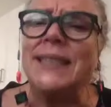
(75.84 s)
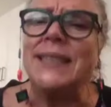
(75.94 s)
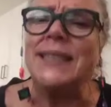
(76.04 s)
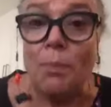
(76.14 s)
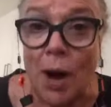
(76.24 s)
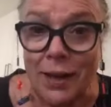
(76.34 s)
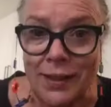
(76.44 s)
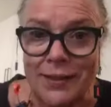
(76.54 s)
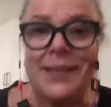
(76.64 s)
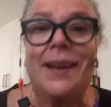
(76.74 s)
weren't
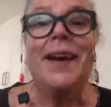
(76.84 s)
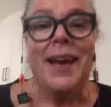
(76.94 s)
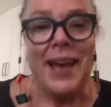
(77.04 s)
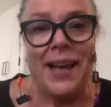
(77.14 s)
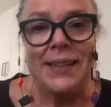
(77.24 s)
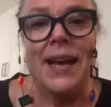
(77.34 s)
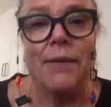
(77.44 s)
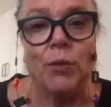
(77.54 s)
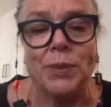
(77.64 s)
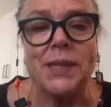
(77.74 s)
modeled and
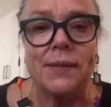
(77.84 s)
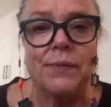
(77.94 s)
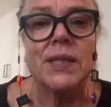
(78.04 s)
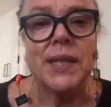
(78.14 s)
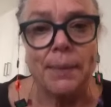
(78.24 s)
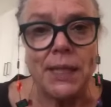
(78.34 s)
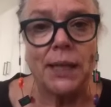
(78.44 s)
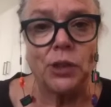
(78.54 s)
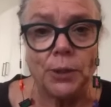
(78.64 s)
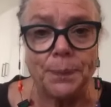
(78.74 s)
haven't received the same
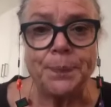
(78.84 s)
attention.